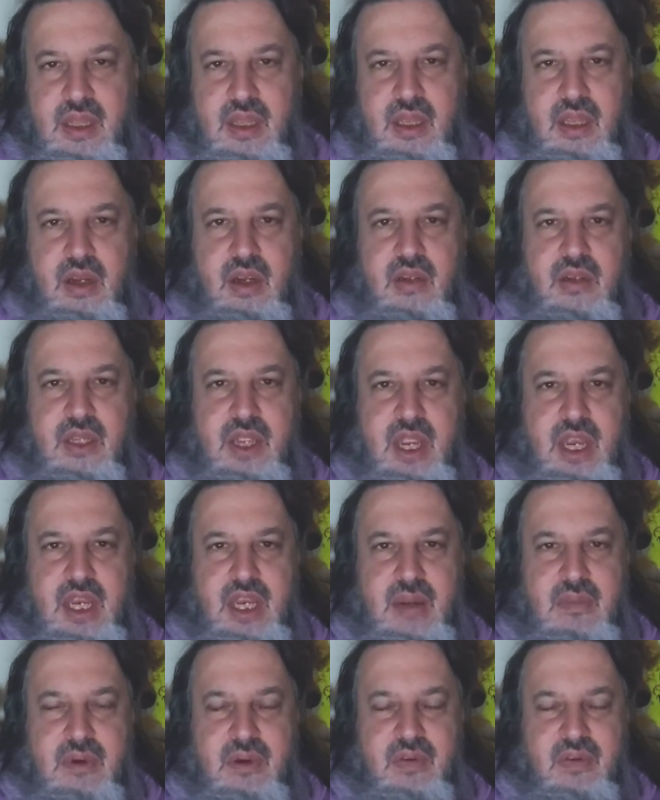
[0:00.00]
There's a
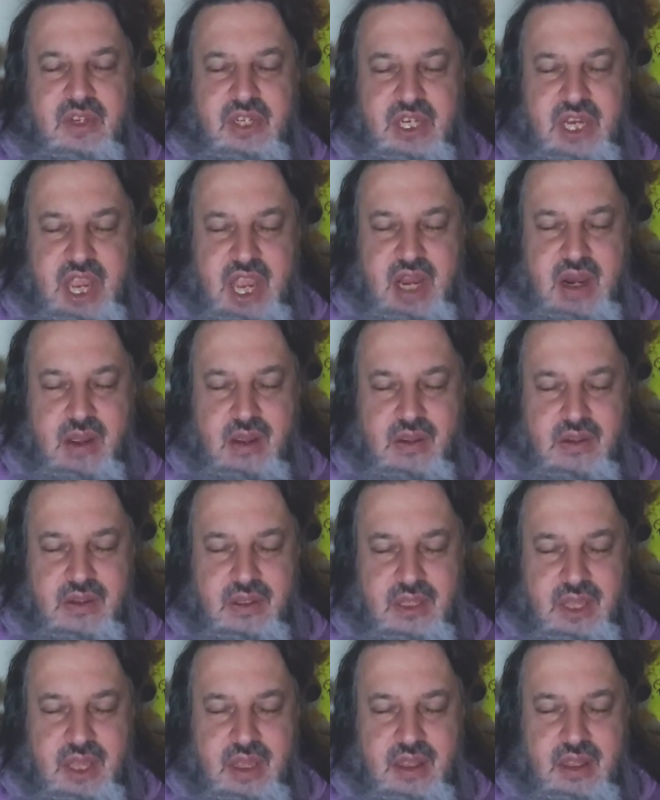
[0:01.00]
number of
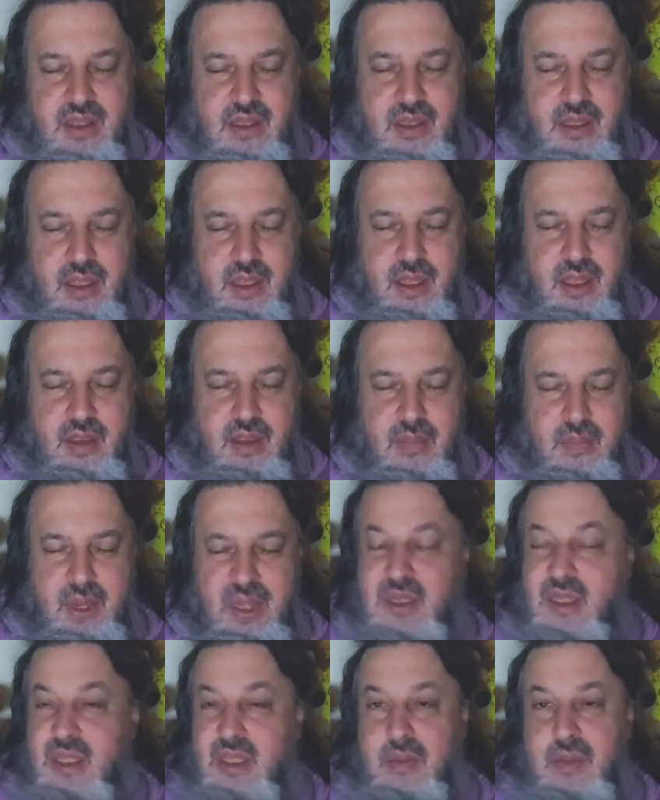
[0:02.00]
channels that uh, the
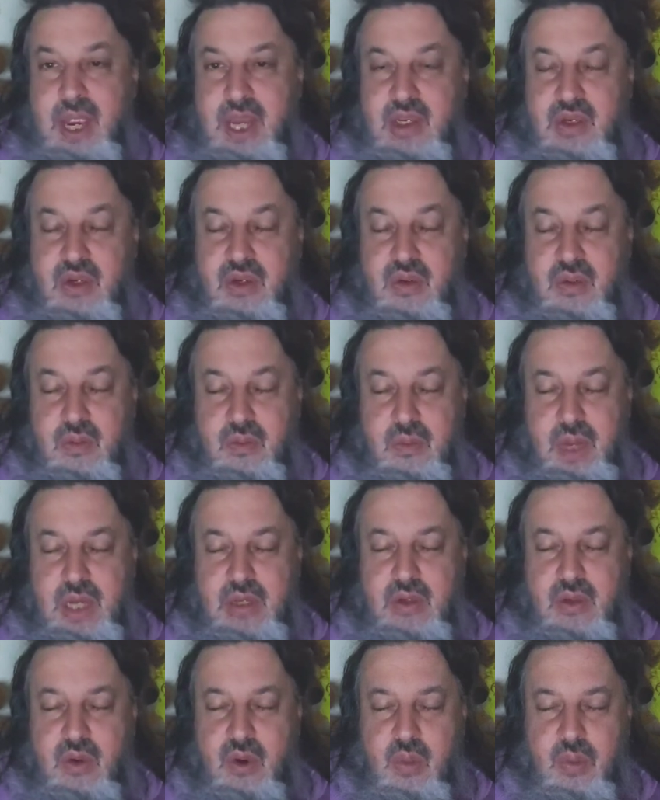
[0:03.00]
basically the major
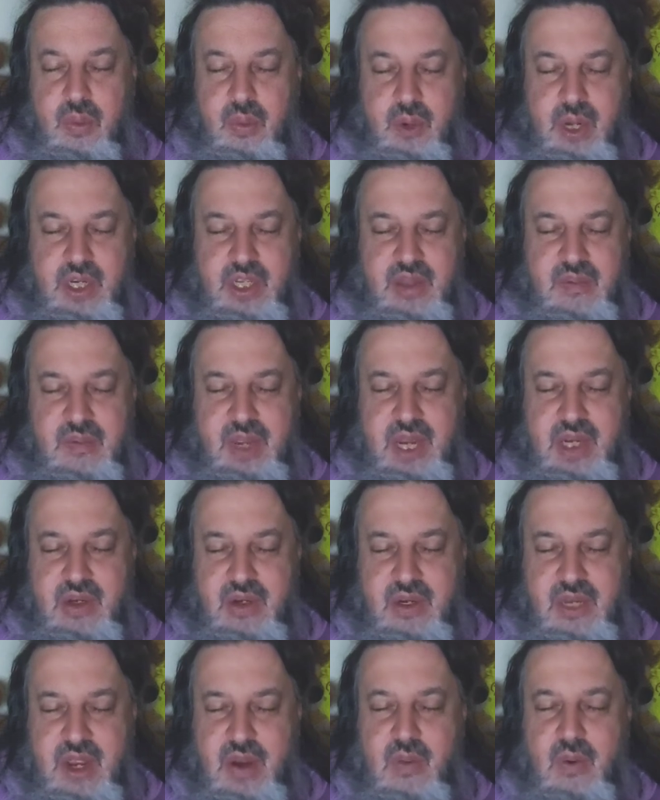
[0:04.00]
major corporations, the
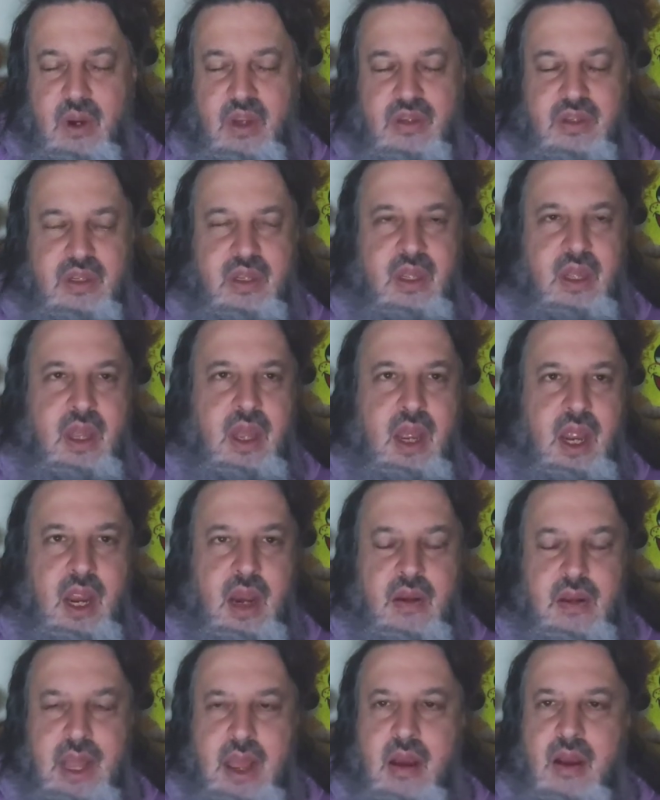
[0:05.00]
major networks,
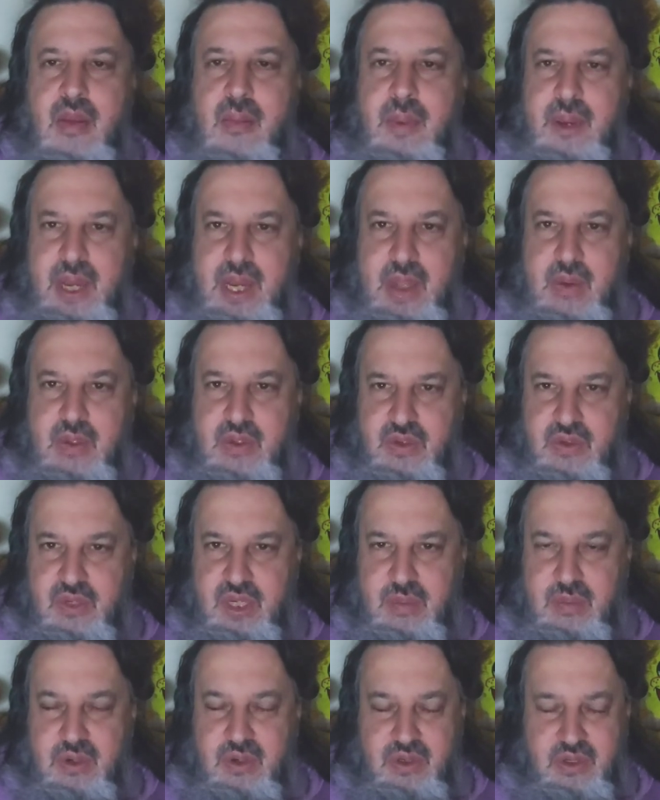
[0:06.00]
are now competing with
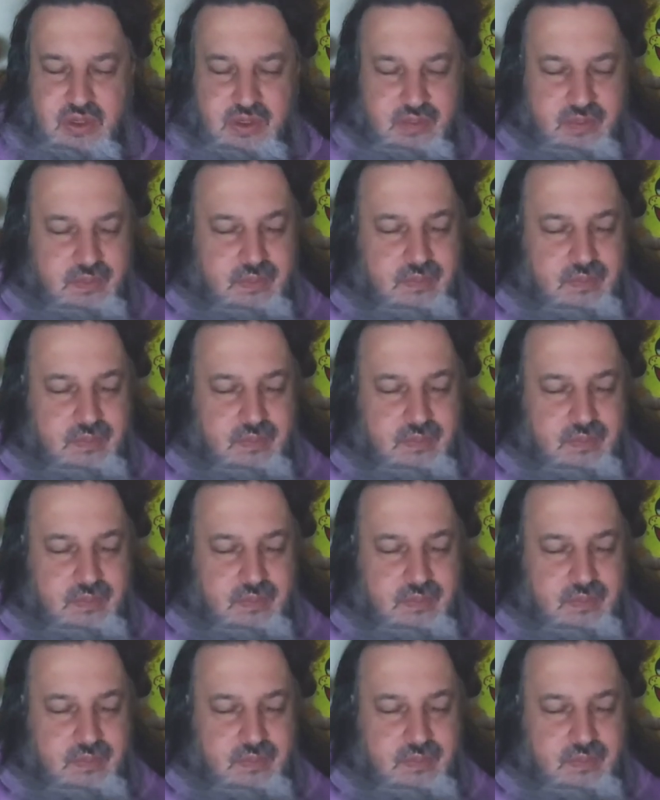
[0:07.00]
streamers.